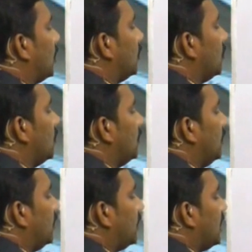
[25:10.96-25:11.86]
to
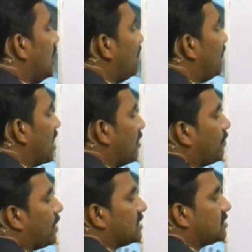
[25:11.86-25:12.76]

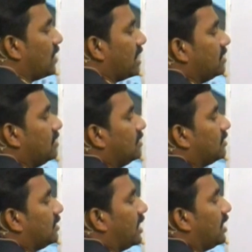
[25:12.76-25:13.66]
T5 plus 1,
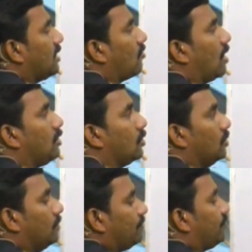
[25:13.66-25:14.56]
that equal
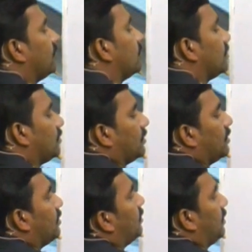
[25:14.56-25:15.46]
to
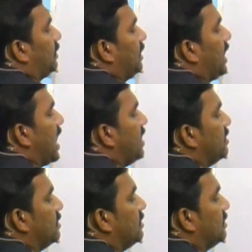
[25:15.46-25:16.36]

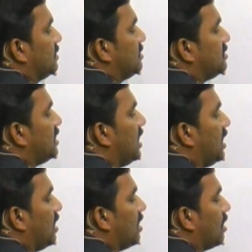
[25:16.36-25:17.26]

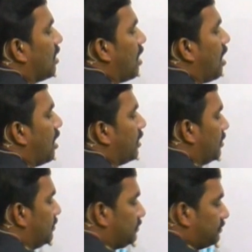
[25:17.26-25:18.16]
NCR.
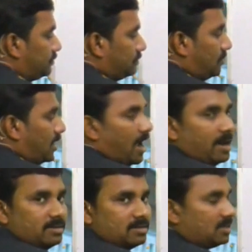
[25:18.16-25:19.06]

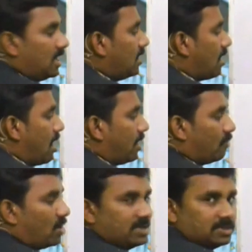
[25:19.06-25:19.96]
NCR,
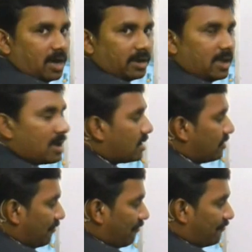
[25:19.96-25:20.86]
what is R here?
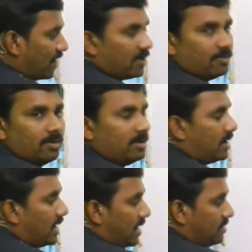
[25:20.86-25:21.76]
5.
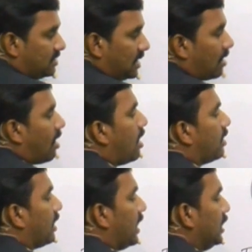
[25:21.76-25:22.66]

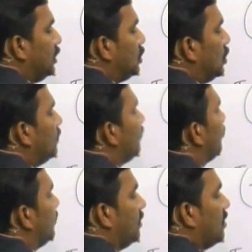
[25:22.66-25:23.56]
NCR into
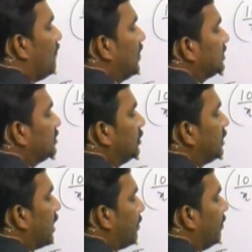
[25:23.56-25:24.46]
first
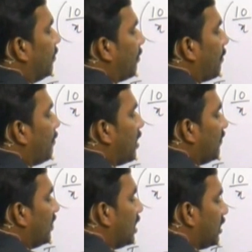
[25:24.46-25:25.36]
term
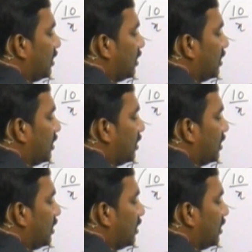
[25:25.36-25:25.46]
power